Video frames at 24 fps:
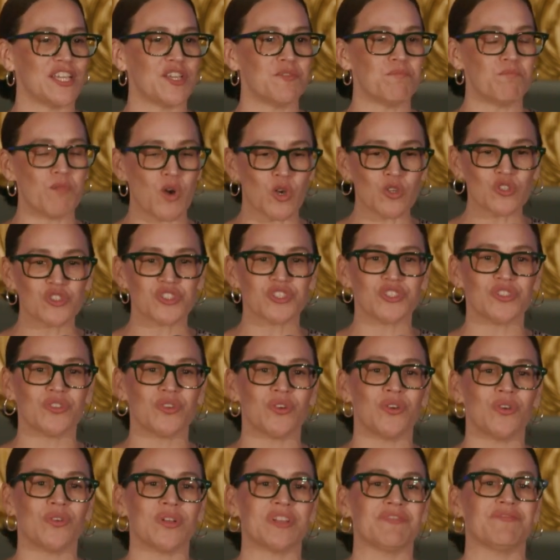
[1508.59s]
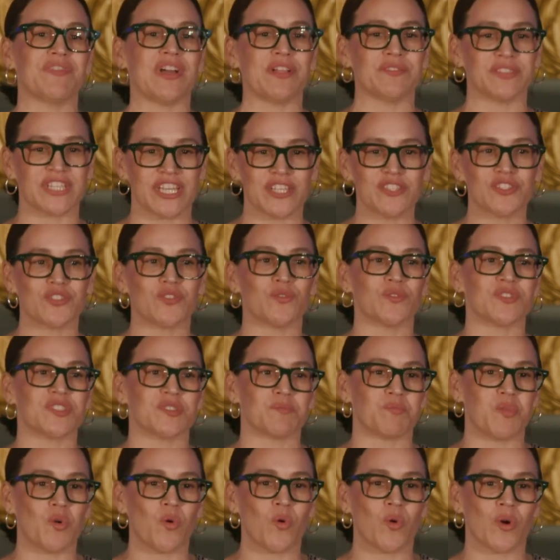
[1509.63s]
emotional and foundational
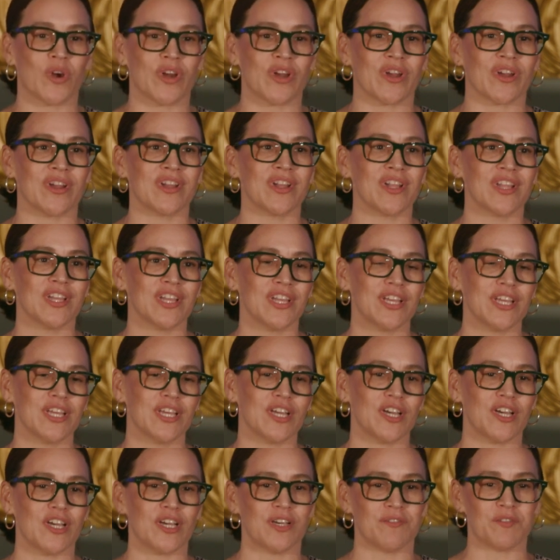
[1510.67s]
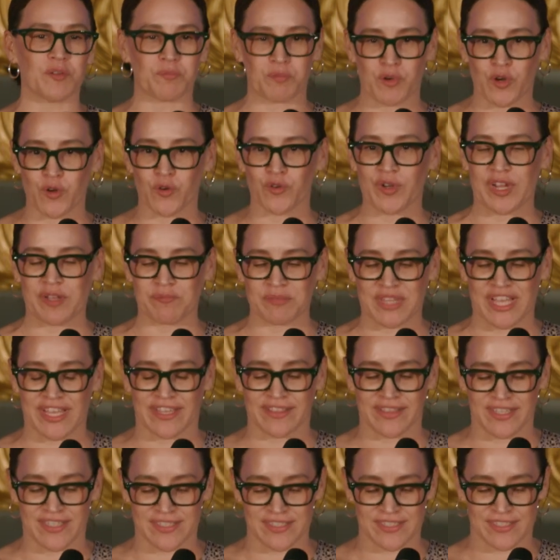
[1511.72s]
support of a program
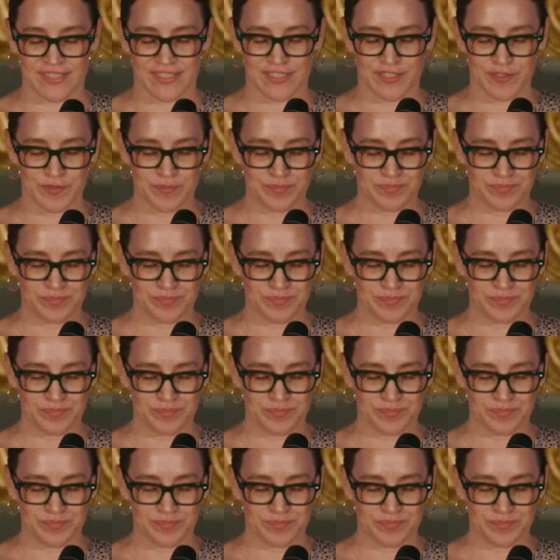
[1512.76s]
like this.